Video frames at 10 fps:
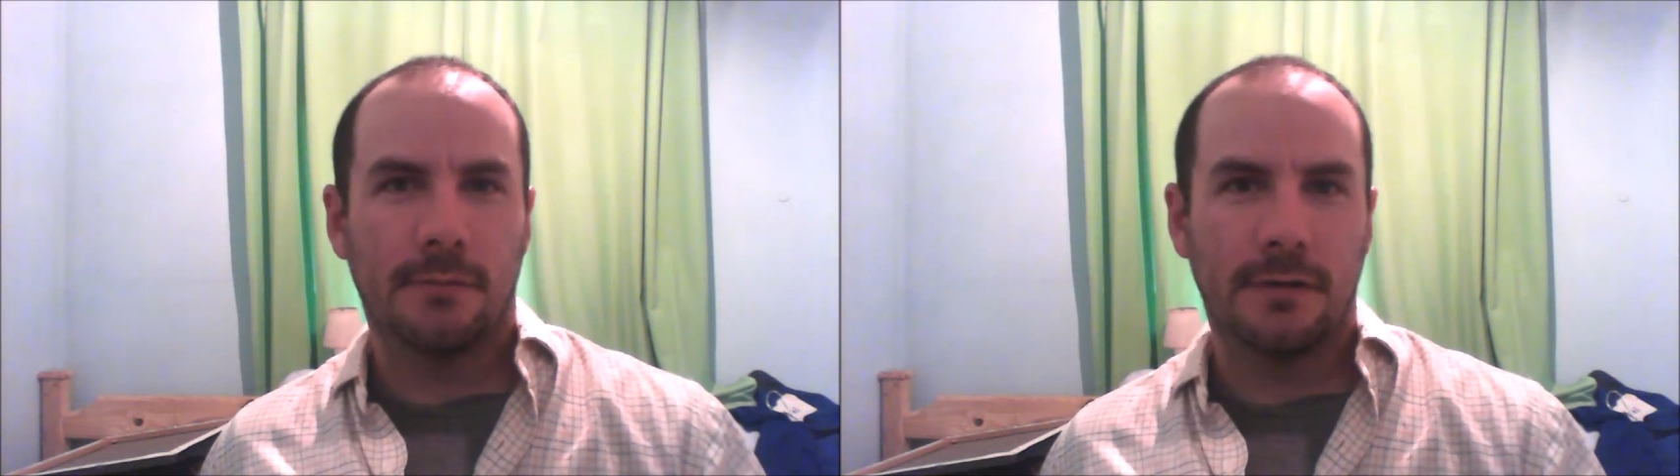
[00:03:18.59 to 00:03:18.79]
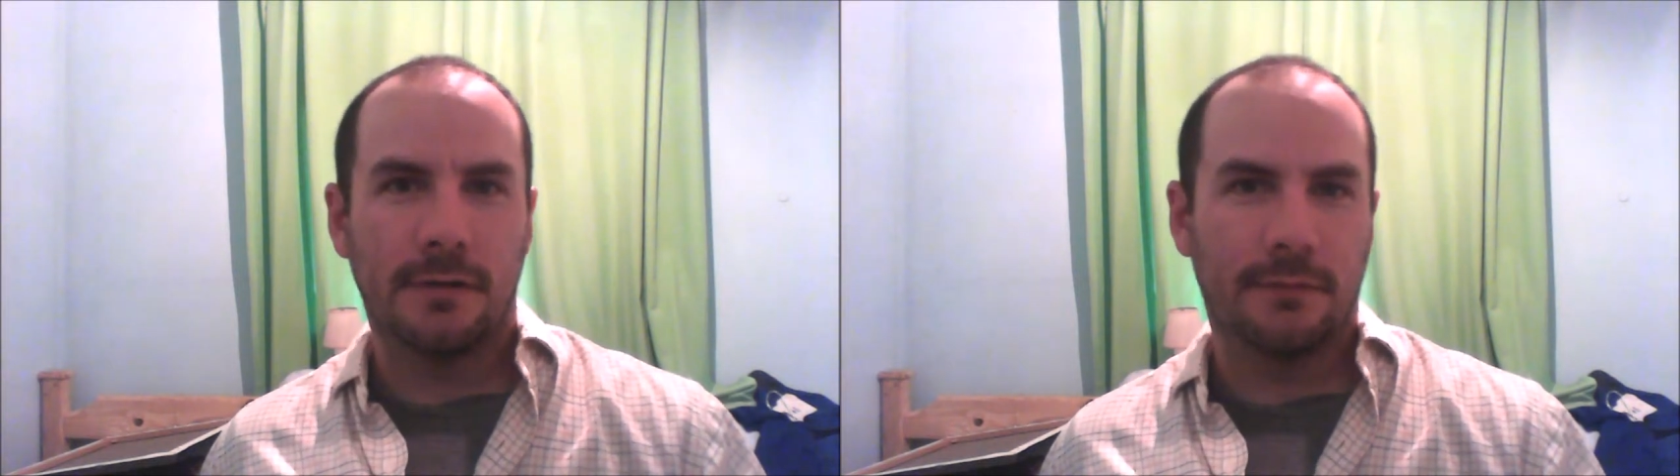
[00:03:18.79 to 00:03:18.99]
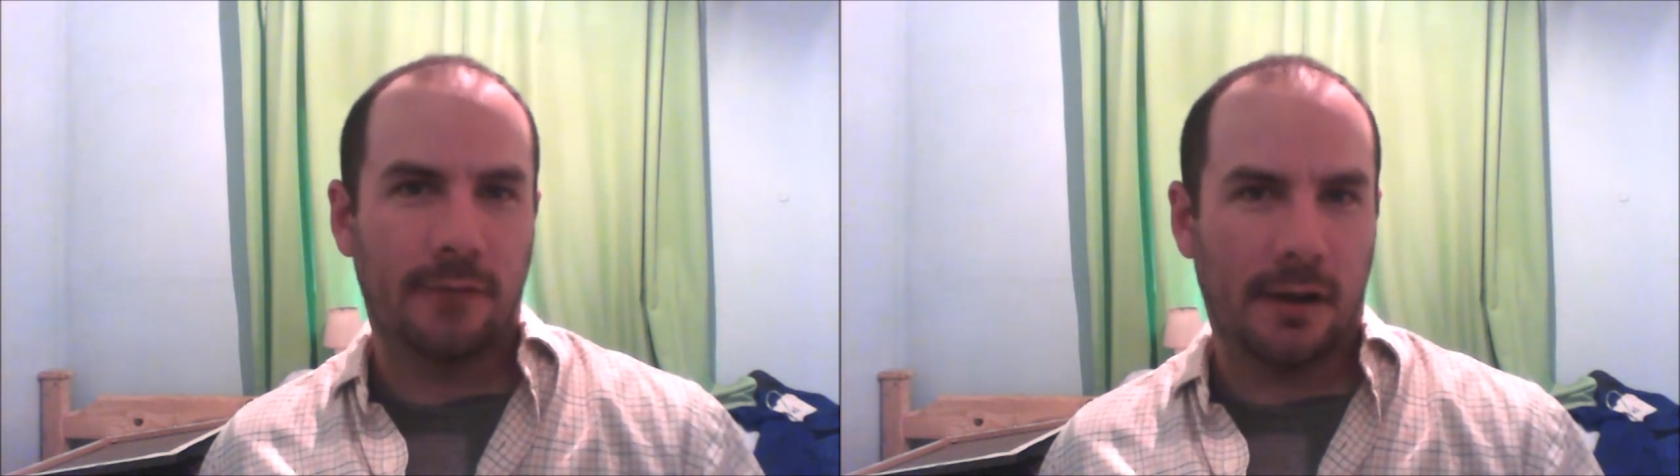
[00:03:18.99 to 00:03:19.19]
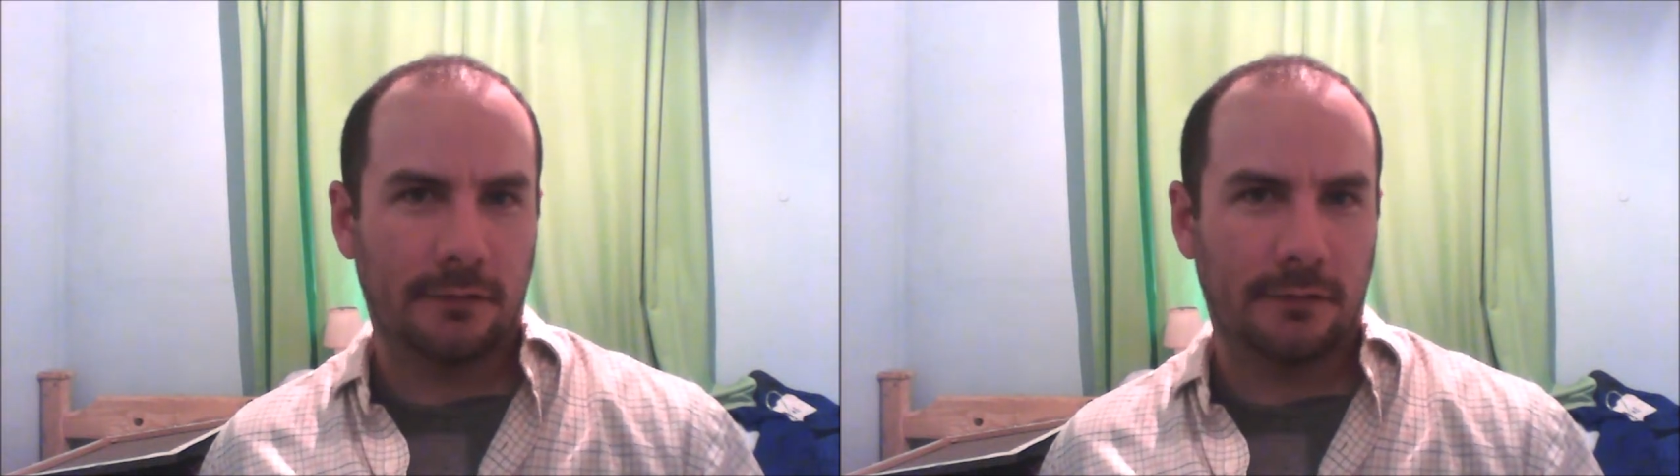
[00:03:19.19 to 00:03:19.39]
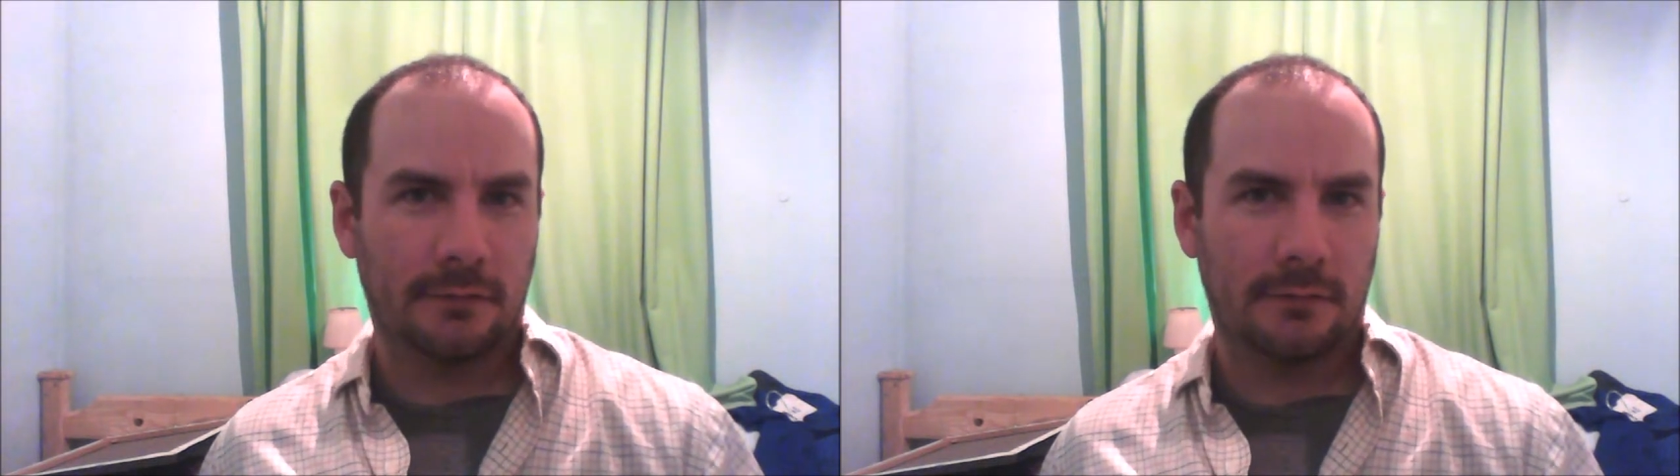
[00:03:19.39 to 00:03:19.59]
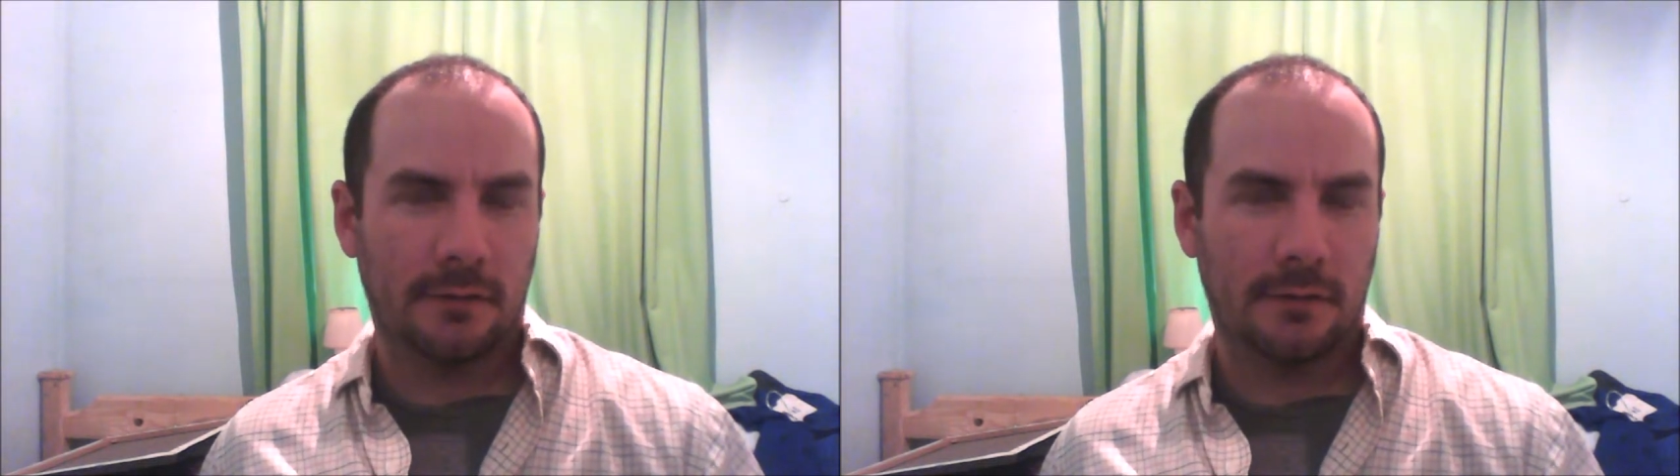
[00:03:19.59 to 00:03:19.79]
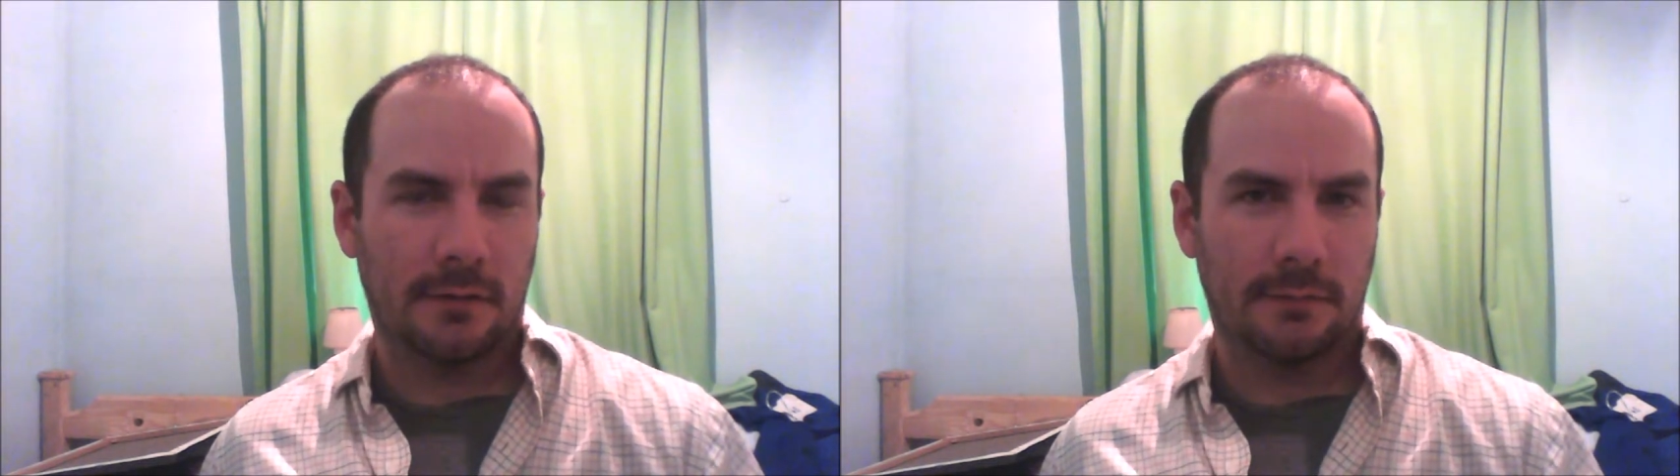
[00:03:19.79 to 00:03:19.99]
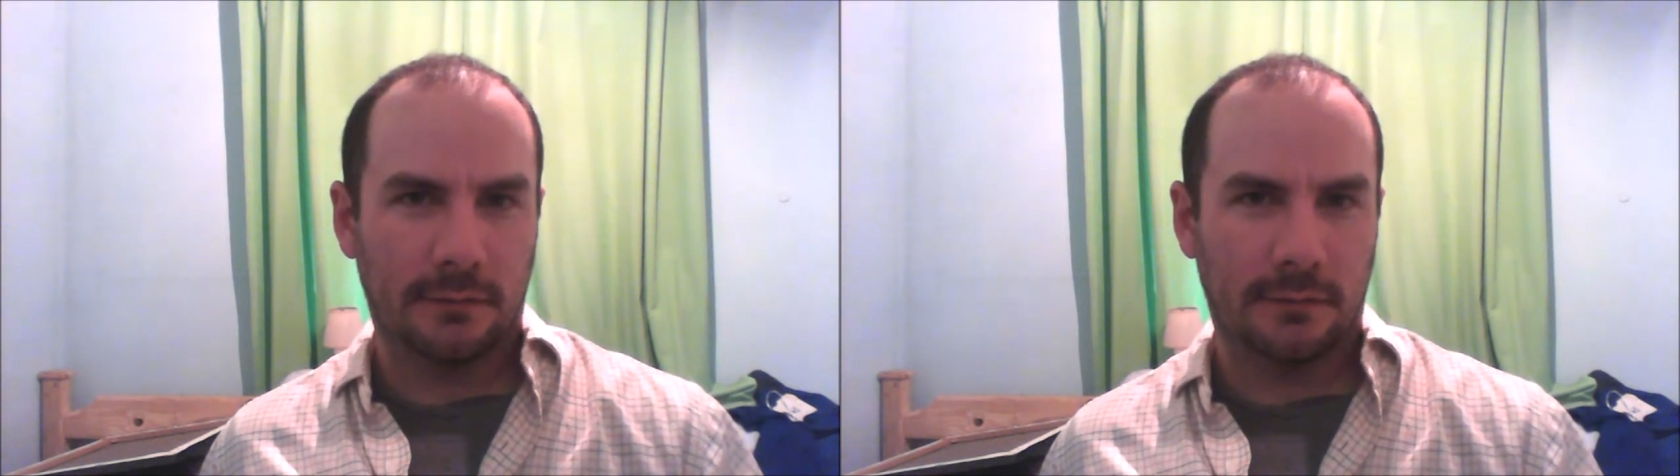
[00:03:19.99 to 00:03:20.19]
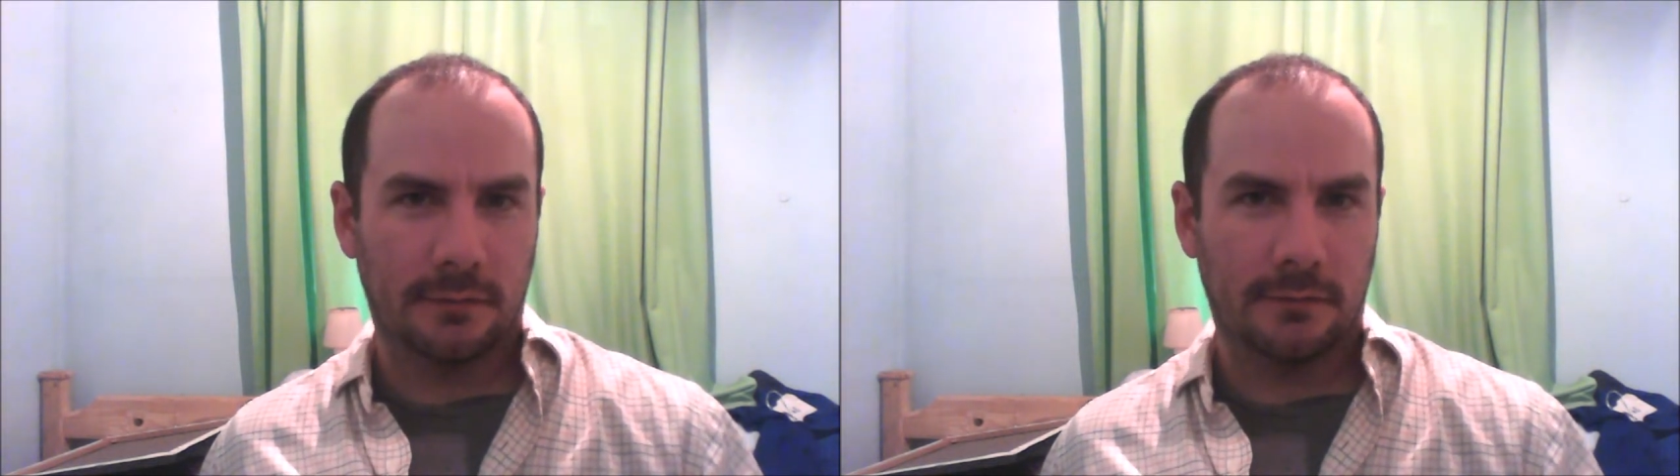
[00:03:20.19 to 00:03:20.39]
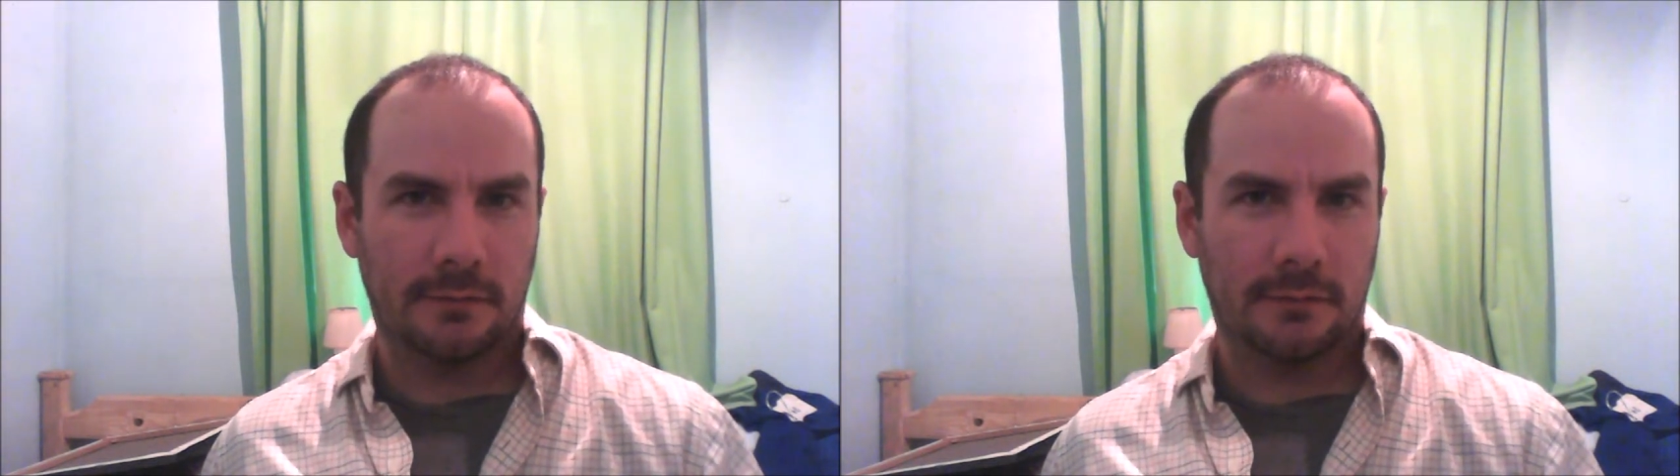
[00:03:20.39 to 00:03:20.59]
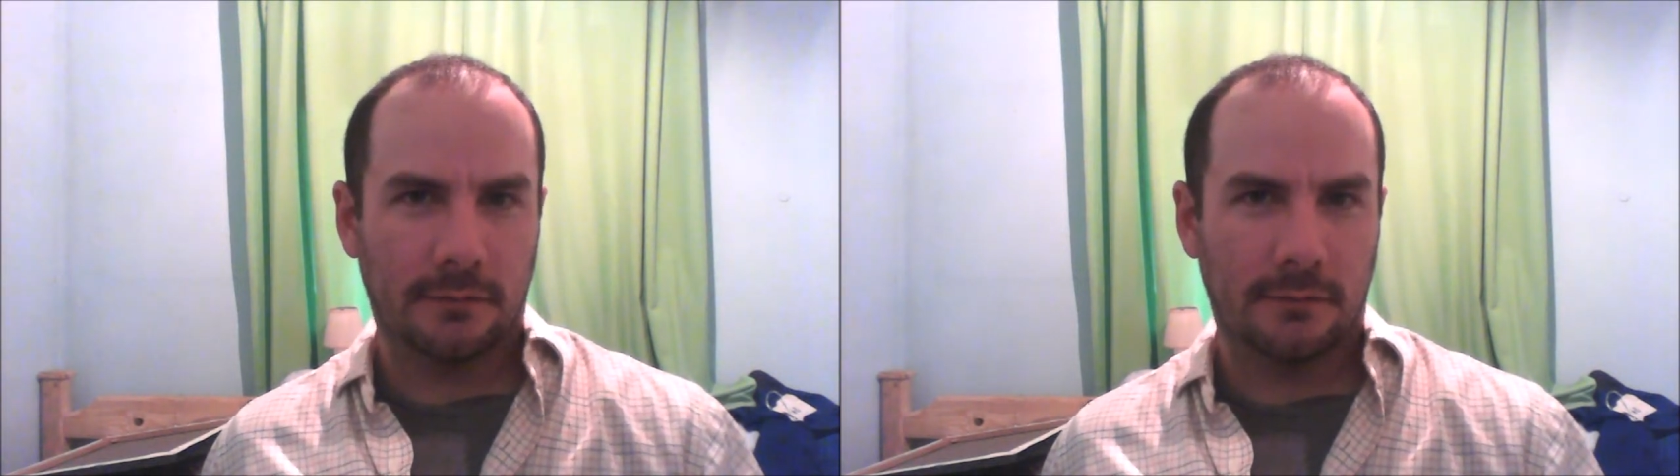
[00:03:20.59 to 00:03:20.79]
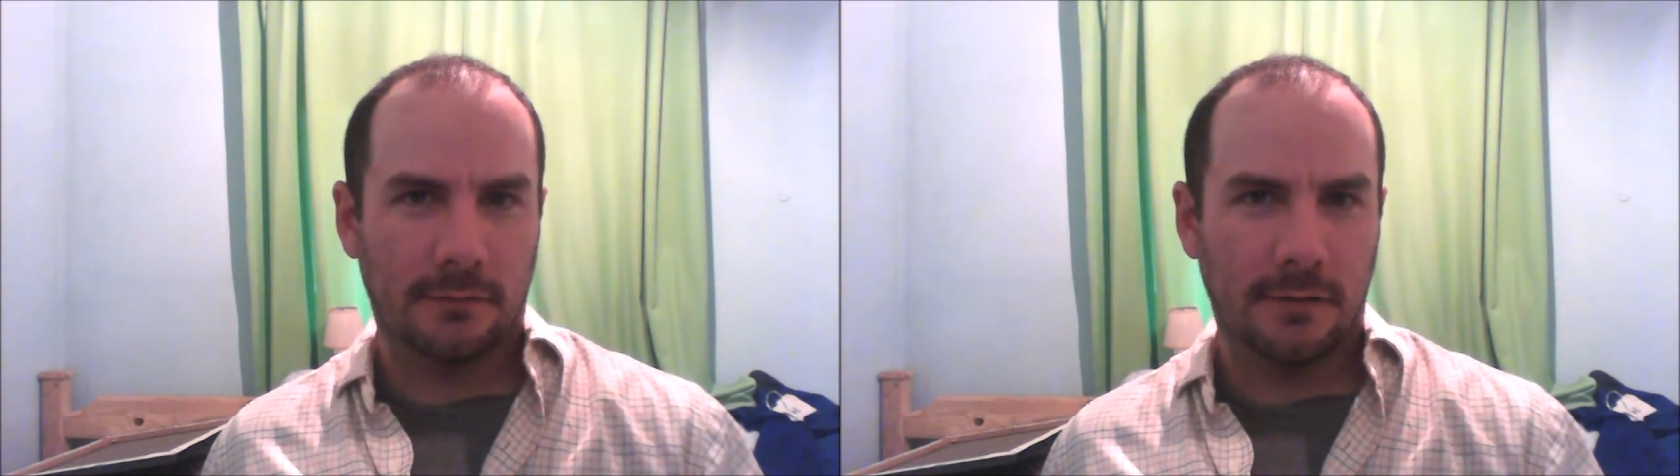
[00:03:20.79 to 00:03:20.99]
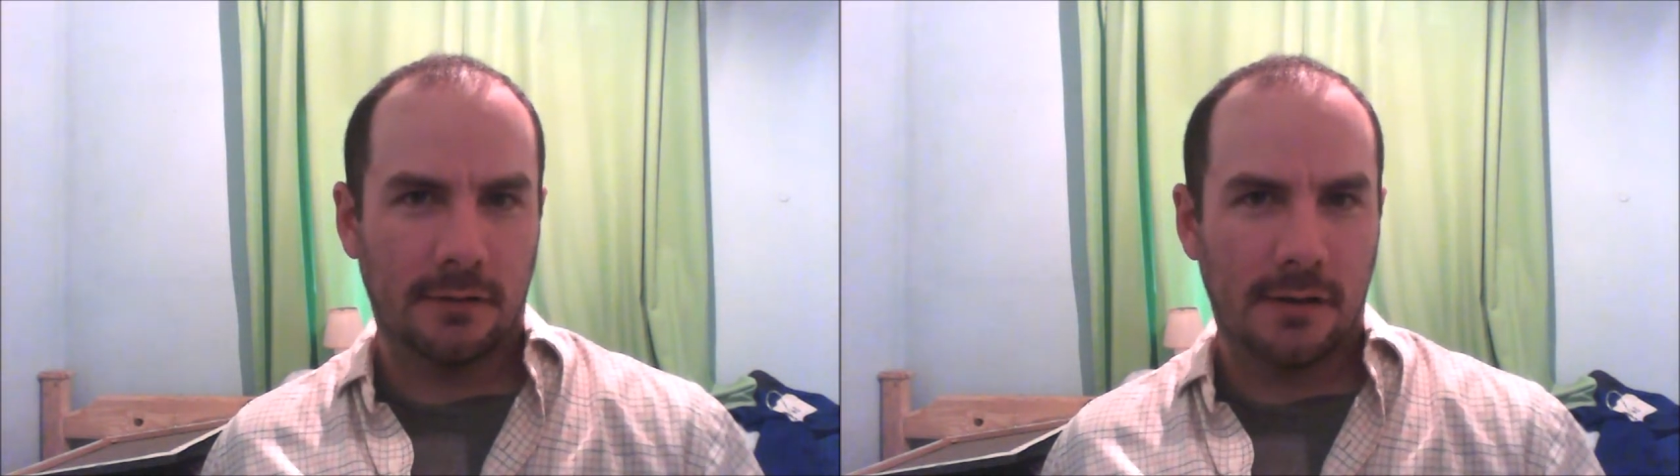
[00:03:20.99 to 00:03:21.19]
these facts of existence.